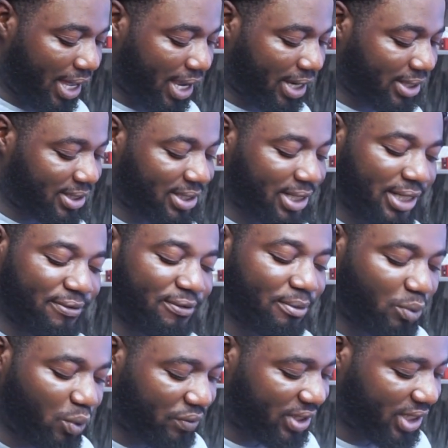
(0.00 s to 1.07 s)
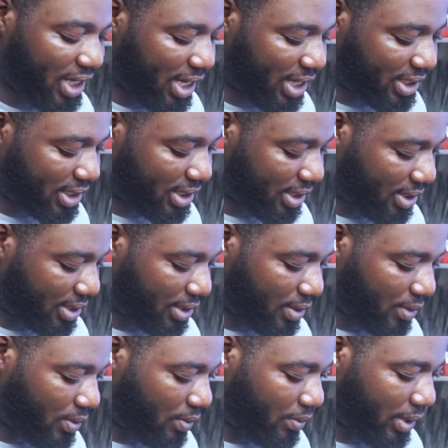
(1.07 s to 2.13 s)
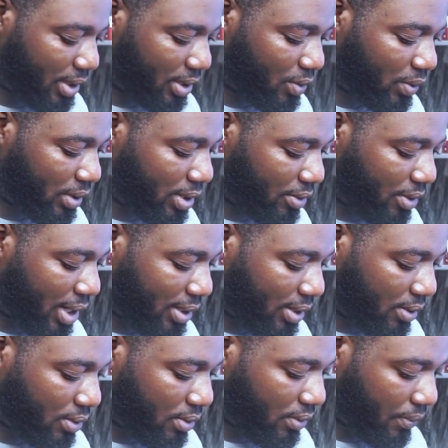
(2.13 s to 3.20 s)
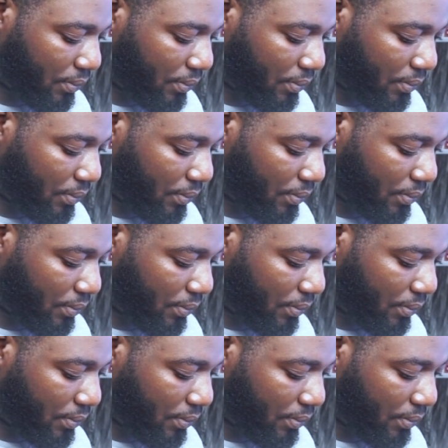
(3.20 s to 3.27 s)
and search for MoveGH. So we are doing that right now.